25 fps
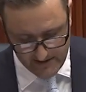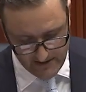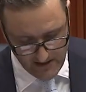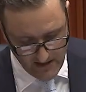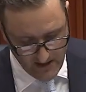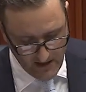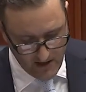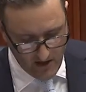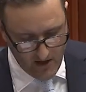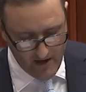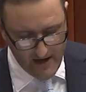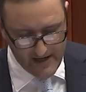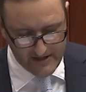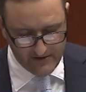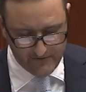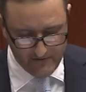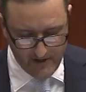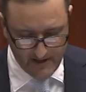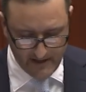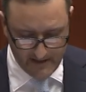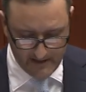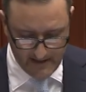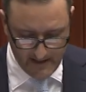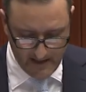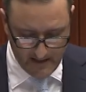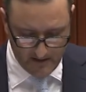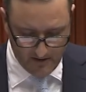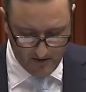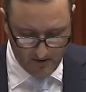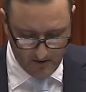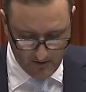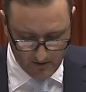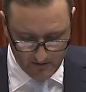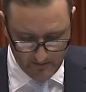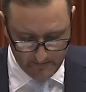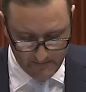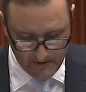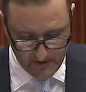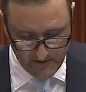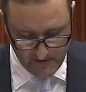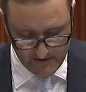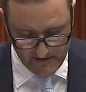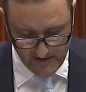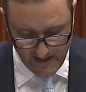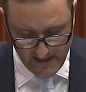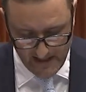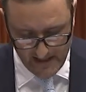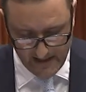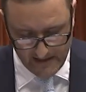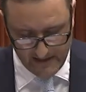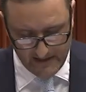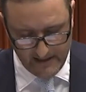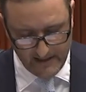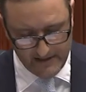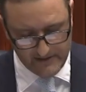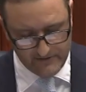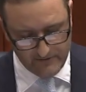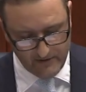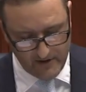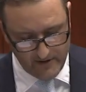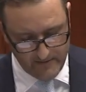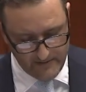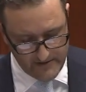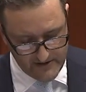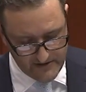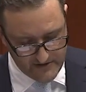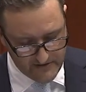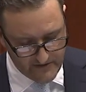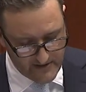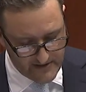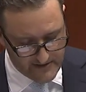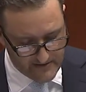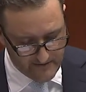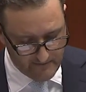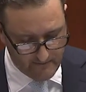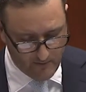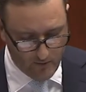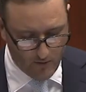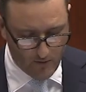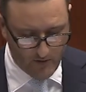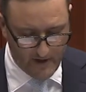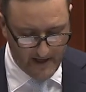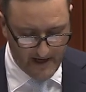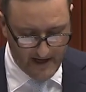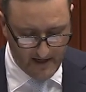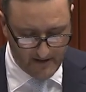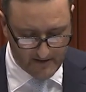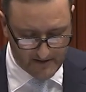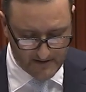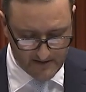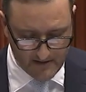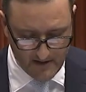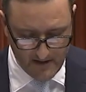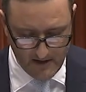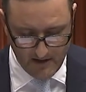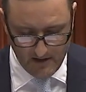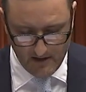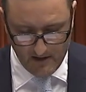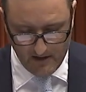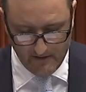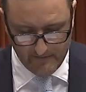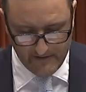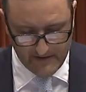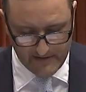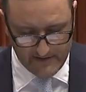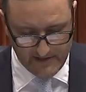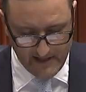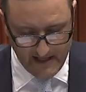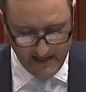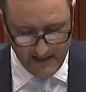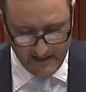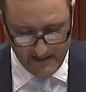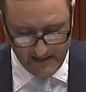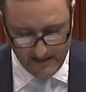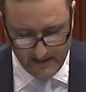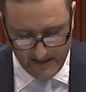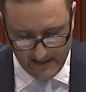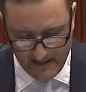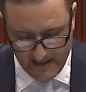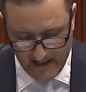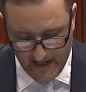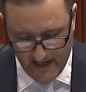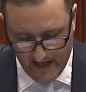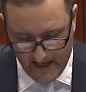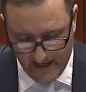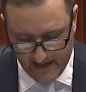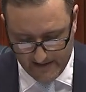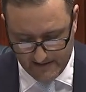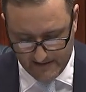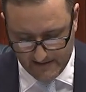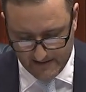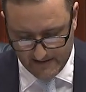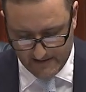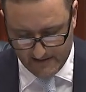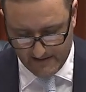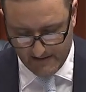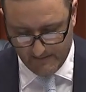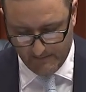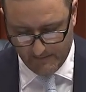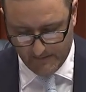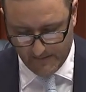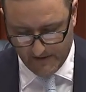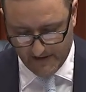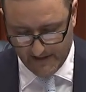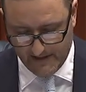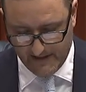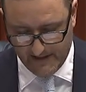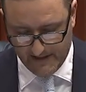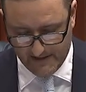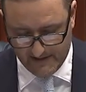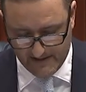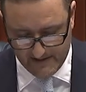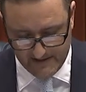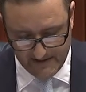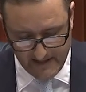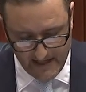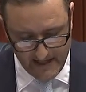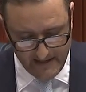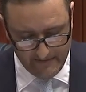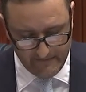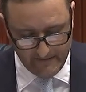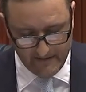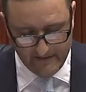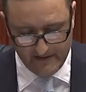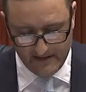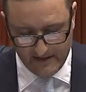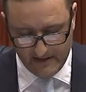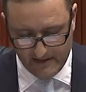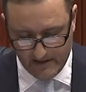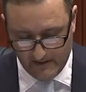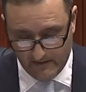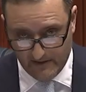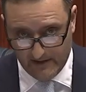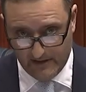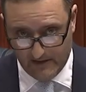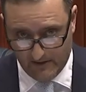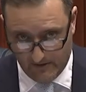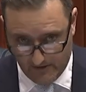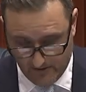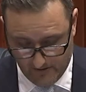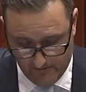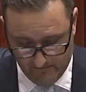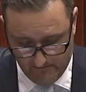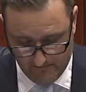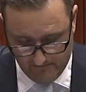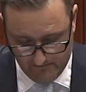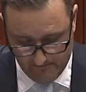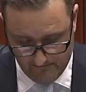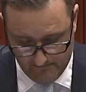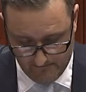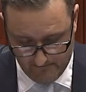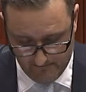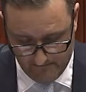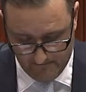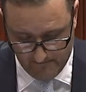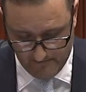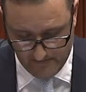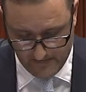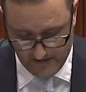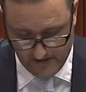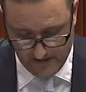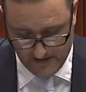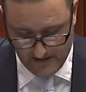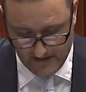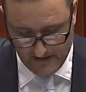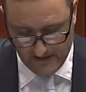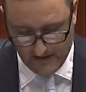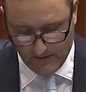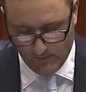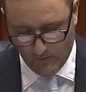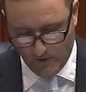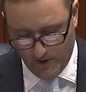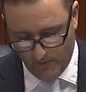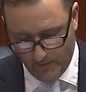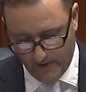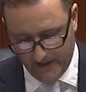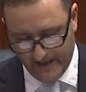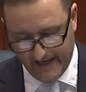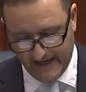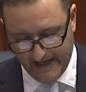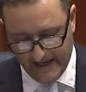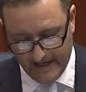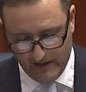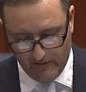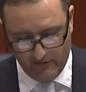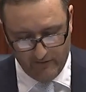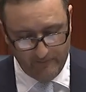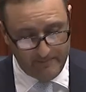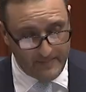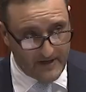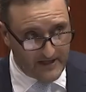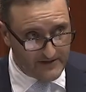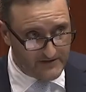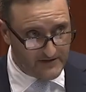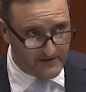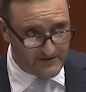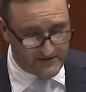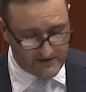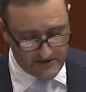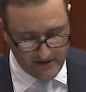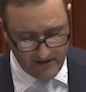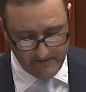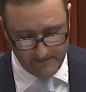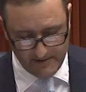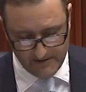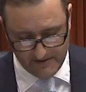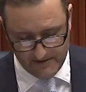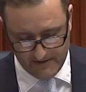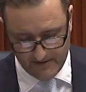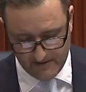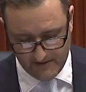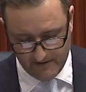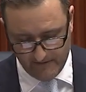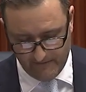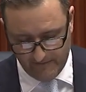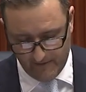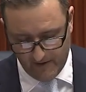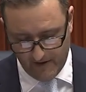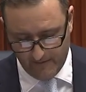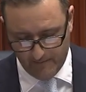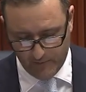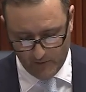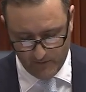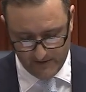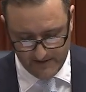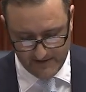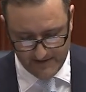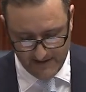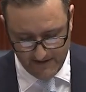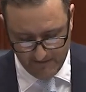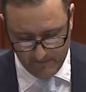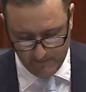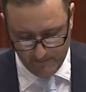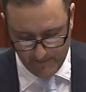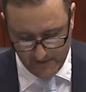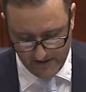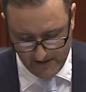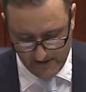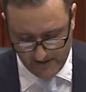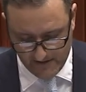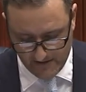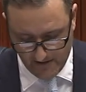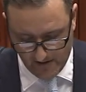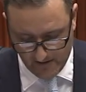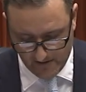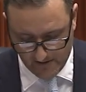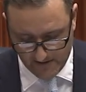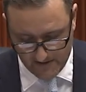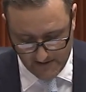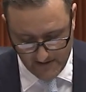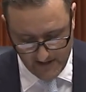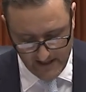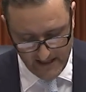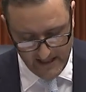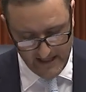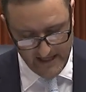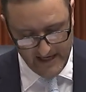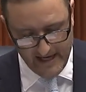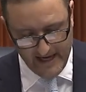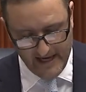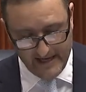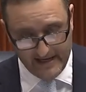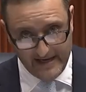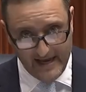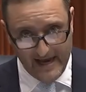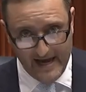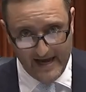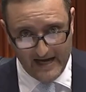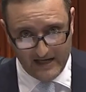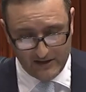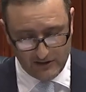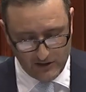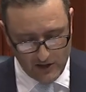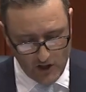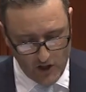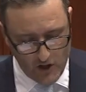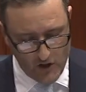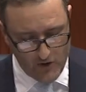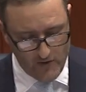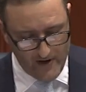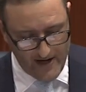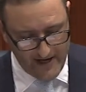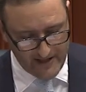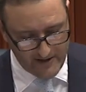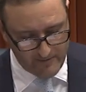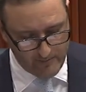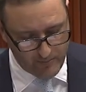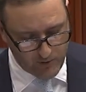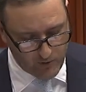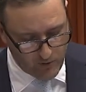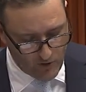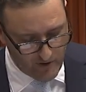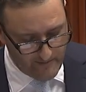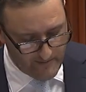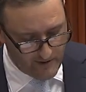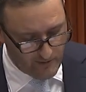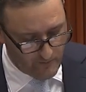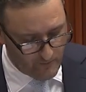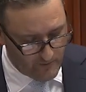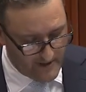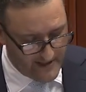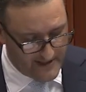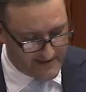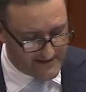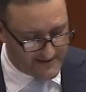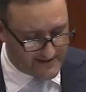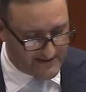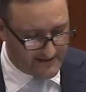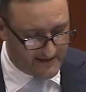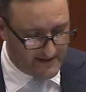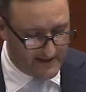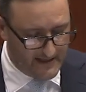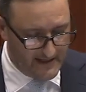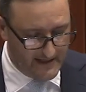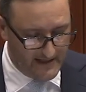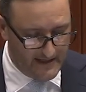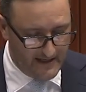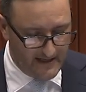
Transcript: rates, high drug and alcohol abuse, kids roaming the streets at all hours of the day, as it simply is safer than going home. When we hear of budget surpluses of five point seven billion dollars and how low unemployment rates